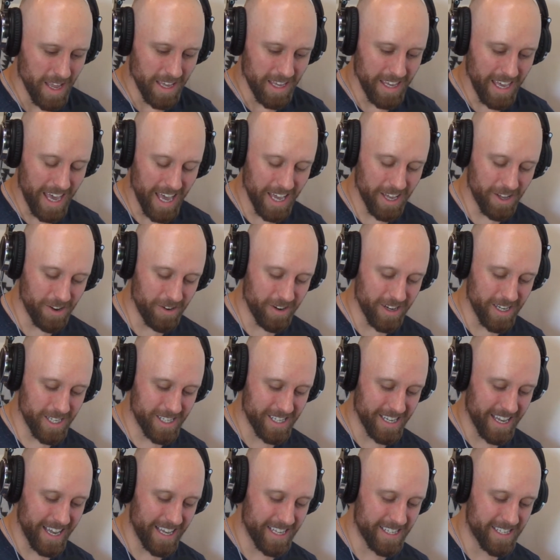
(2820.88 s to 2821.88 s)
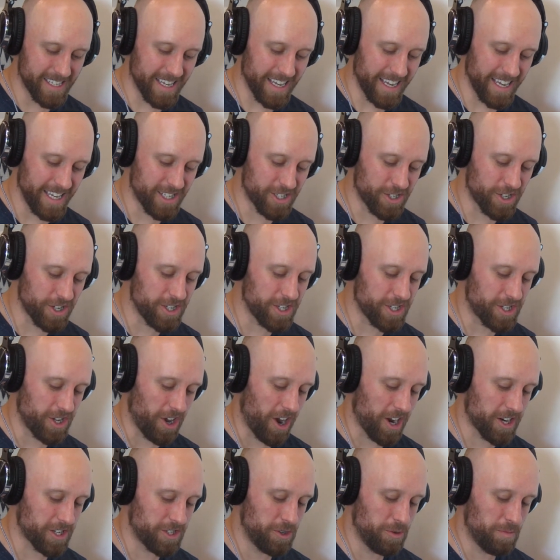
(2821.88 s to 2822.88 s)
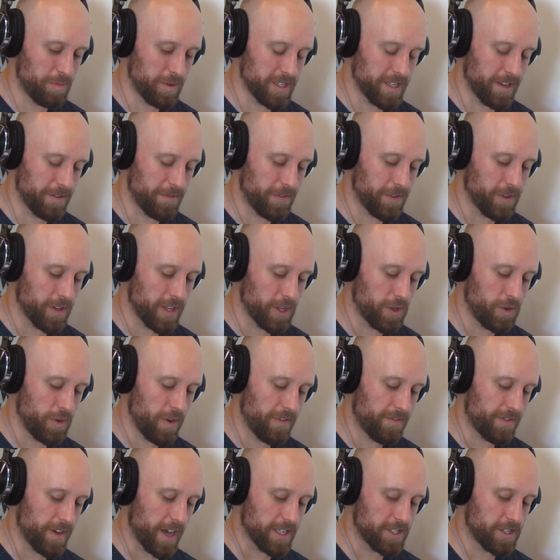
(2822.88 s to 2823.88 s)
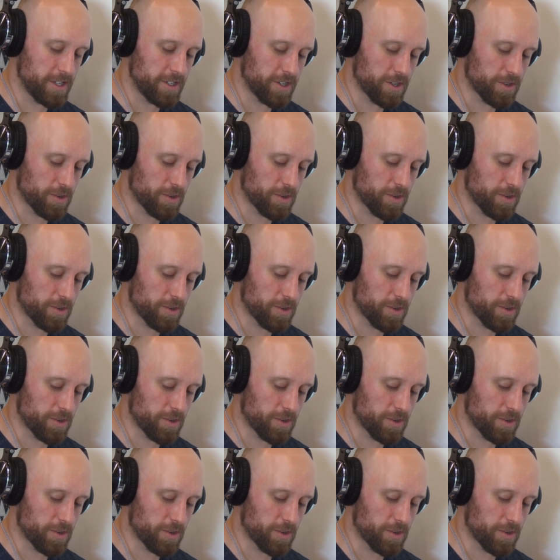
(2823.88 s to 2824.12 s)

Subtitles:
Yeah, it's good to talk to you because I feel like you've got such